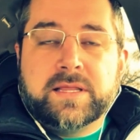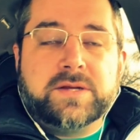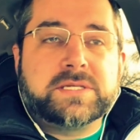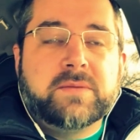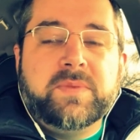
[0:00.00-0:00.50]
And
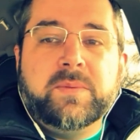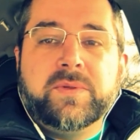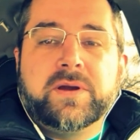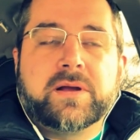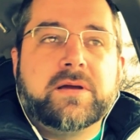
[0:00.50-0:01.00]
there's some
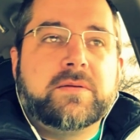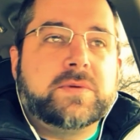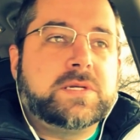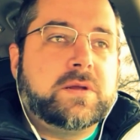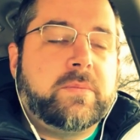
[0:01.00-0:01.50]
people that
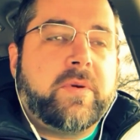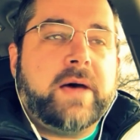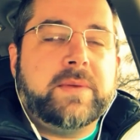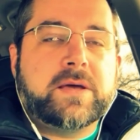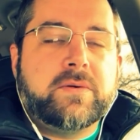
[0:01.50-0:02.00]
are
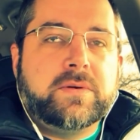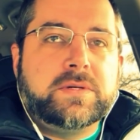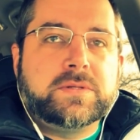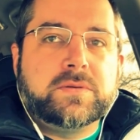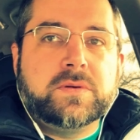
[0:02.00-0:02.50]
probably
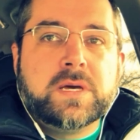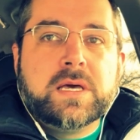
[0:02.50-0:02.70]
going to